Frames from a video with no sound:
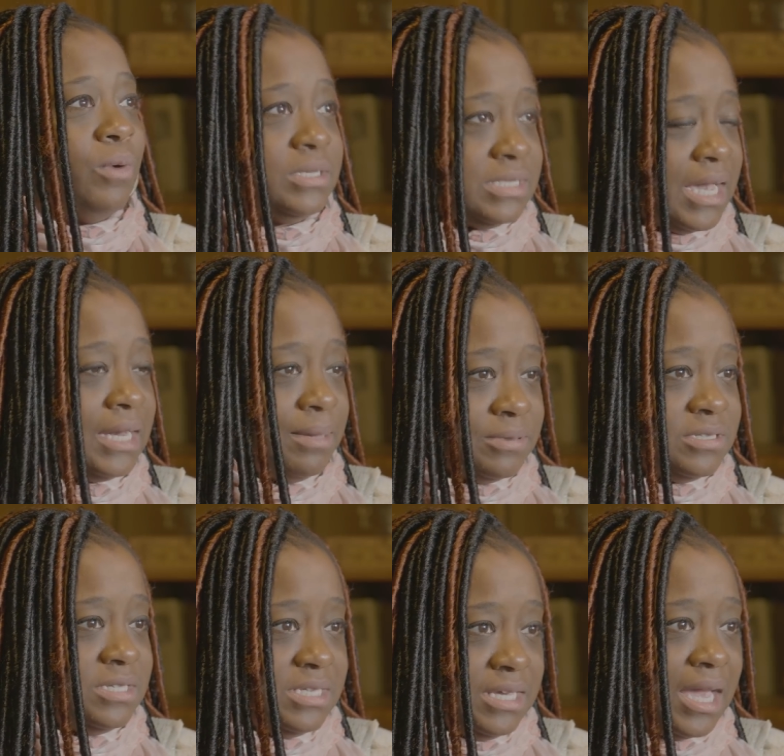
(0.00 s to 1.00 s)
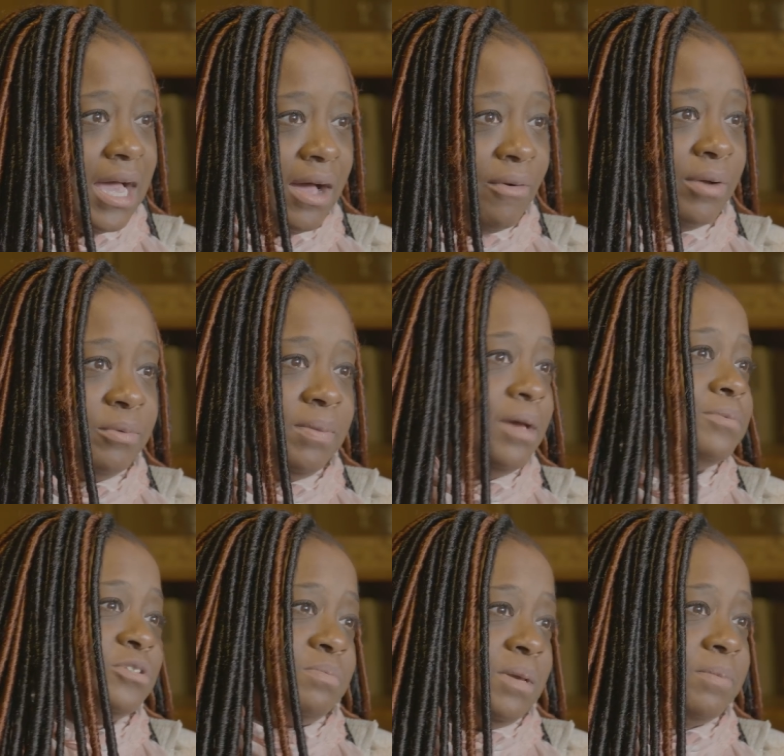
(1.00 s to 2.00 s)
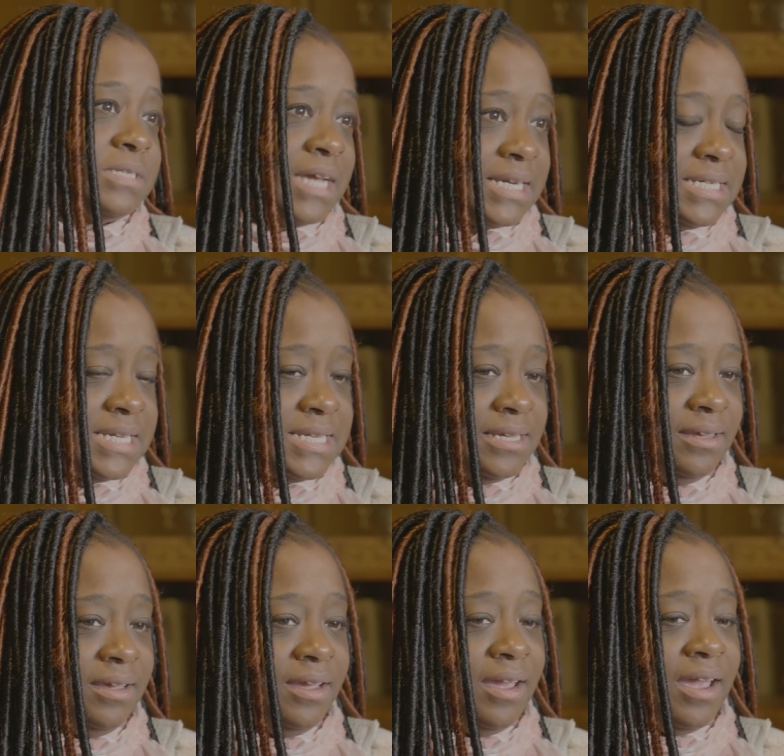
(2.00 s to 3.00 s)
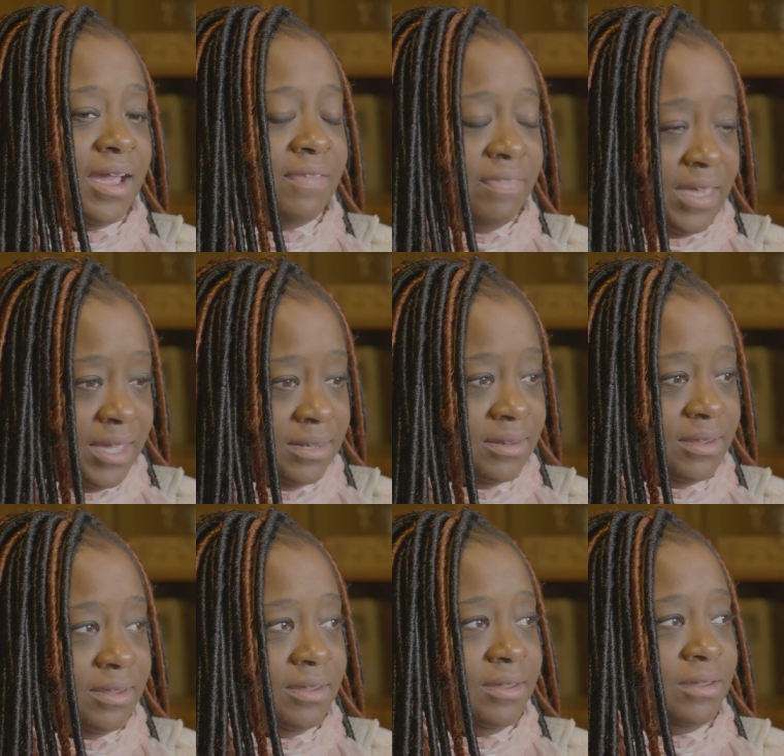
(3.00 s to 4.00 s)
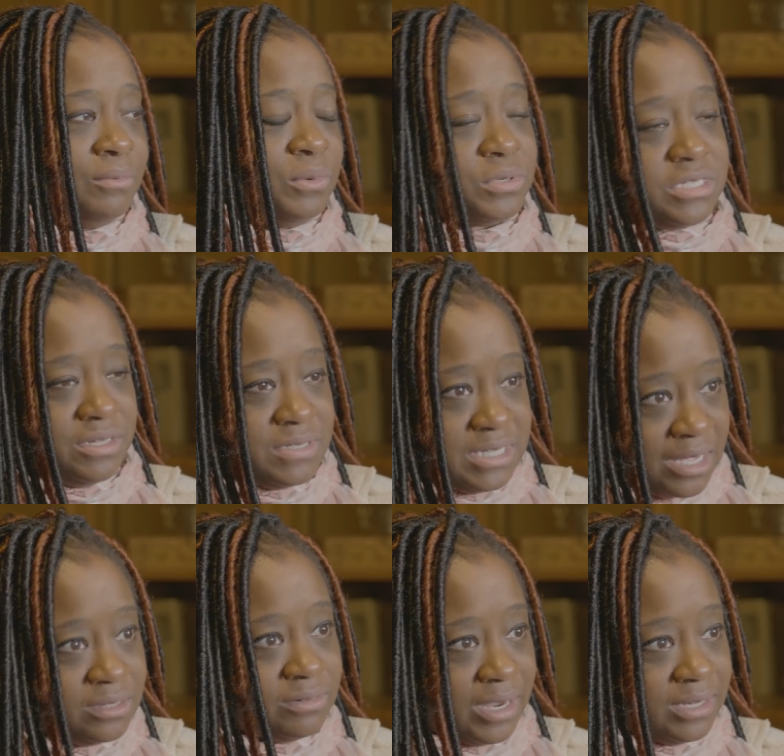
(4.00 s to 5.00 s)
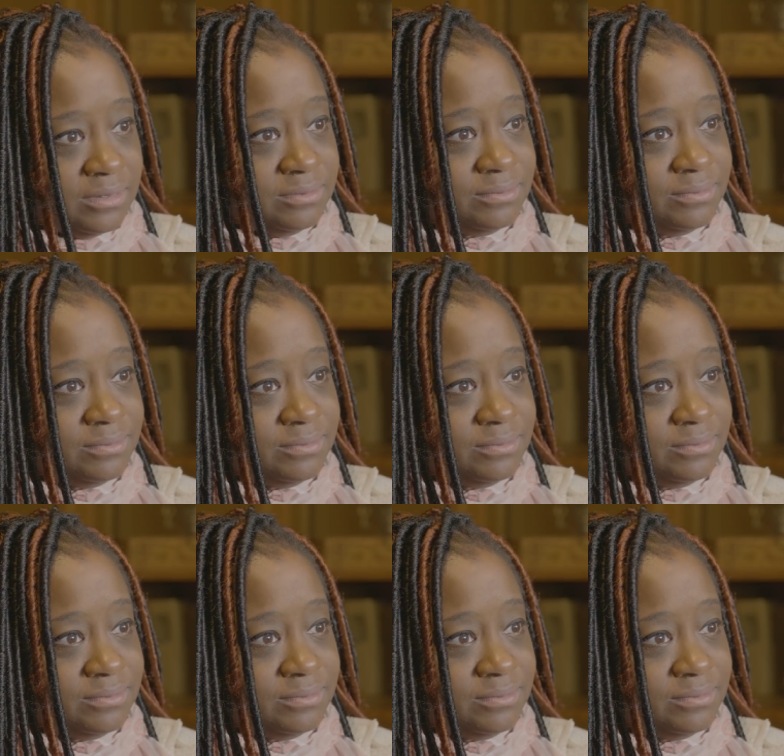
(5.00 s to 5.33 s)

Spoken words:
was not able to see how I would be able to be protected. And then we received a death threat.